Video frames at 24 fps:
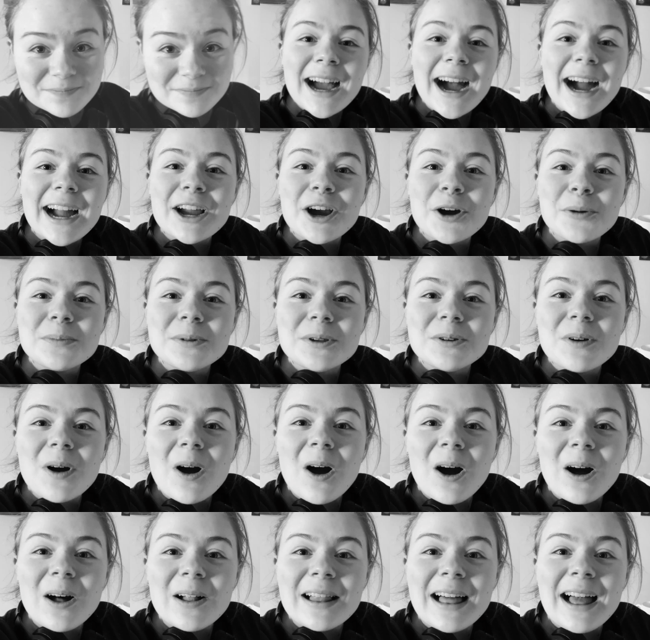I hope you
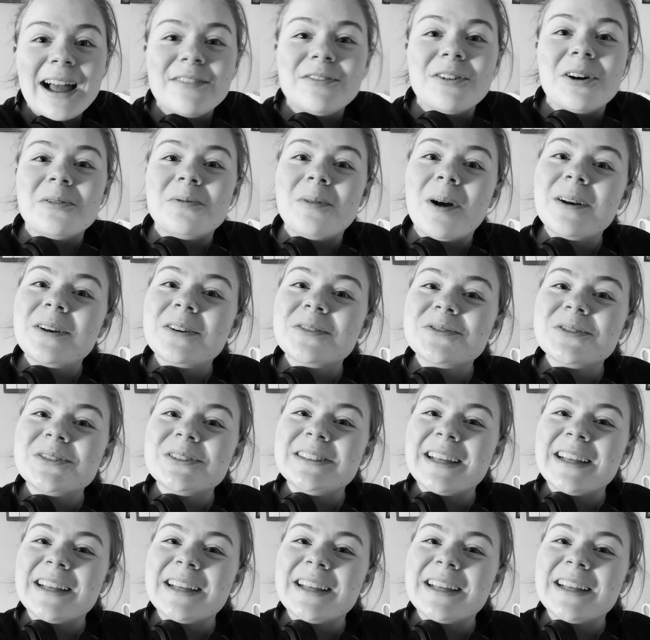all have a wonderful